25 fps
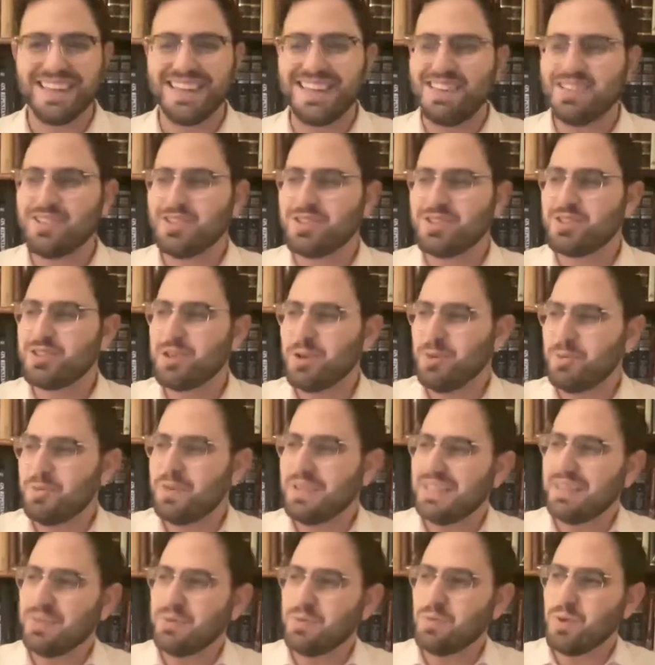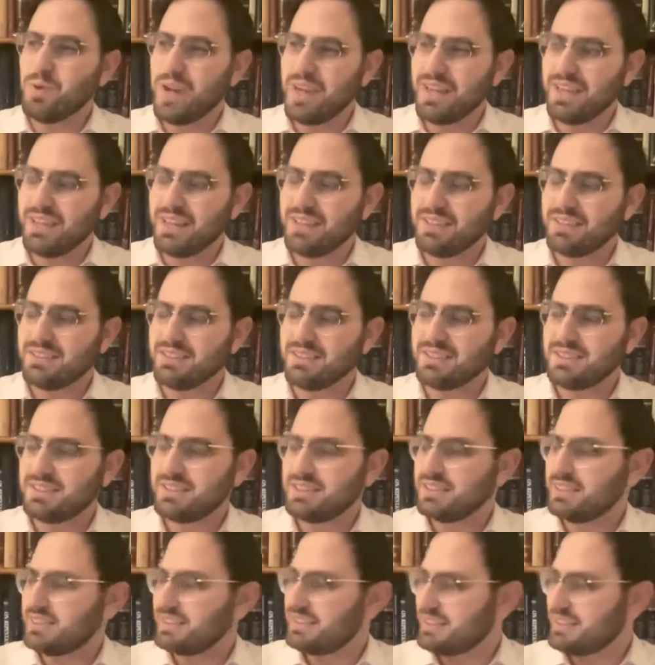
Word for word: in so many ways,